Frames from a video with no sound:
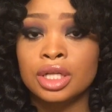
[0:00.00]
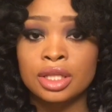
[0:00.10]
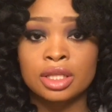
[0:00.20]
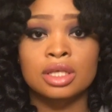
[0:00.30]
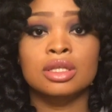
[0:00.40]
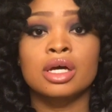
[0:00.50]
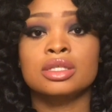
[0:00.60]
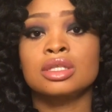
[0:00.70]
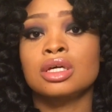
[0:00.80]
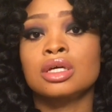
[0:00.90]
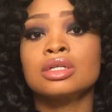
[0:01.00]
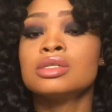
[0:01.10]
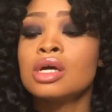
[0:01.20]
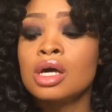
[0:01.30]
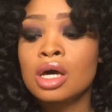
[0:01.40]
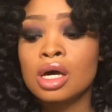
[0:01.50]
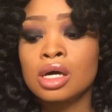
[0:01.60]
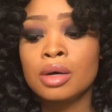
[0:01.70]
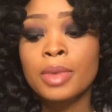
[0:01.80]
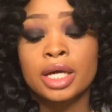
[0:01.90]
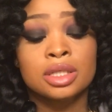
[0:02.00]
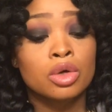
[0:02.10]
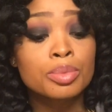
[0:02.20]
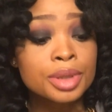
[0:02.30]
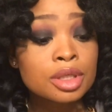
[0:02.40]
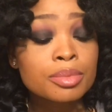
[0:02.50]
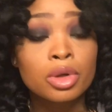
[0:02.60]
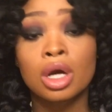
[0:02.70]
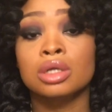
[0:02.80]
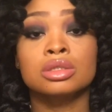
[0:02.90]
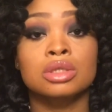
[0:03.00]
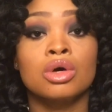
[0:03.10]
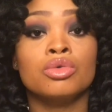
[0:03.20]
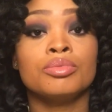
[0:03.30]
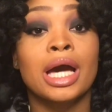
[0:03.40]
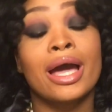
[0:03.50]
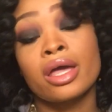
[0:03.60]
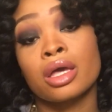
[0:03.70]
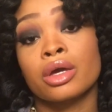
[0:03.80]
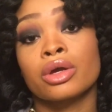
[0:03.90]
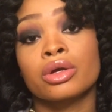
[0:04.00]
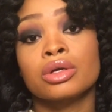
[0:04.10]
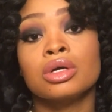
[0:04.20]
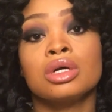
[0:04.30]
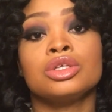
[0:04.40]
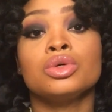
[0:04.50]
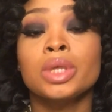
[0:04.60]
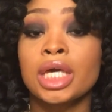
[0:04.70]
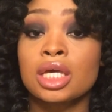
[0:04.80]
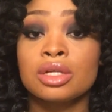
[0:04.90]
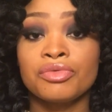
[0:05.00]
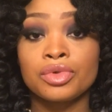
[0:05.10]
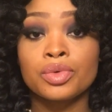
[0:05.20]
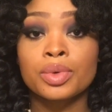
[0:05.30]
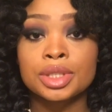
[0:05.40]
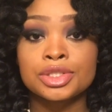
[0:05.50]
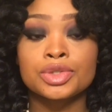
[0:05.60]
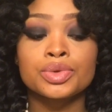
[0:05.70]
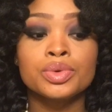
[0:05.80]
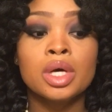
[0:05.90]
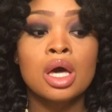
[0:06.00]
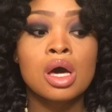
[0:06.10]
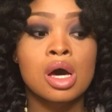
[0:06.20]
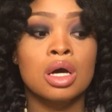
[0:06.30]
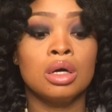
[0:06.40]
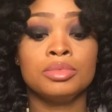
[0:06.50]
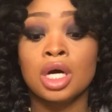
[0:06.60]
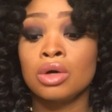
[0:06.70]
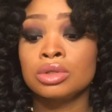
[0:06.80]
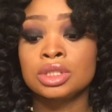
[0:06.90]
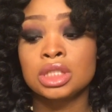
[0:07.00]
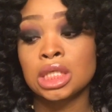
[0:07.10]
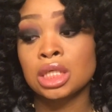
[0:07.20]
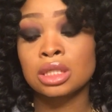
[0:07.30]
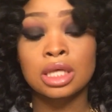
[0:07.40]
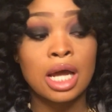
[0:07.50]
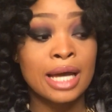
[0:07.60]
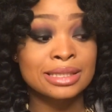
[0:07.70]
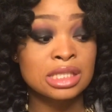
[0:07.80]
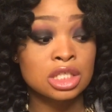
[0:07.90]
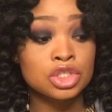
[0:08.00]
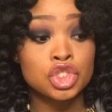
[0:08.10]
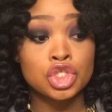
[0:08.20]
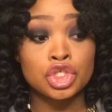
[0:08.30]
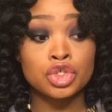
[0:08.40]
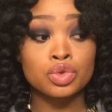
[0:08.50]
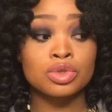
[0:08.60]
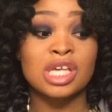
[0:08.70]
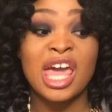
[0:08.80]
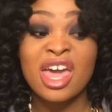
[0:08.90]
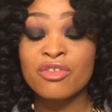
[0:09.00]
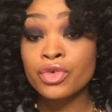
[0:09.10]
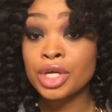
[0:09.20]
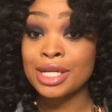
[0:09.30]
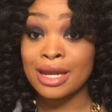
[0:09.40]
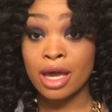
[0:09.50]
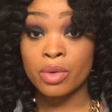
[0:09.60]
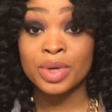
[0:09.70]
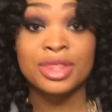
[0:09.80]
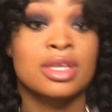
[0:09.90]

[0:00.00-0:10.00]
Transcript: anything like that. I don't put product on my hair. You can if you want to. The only thing that I tend to use every now and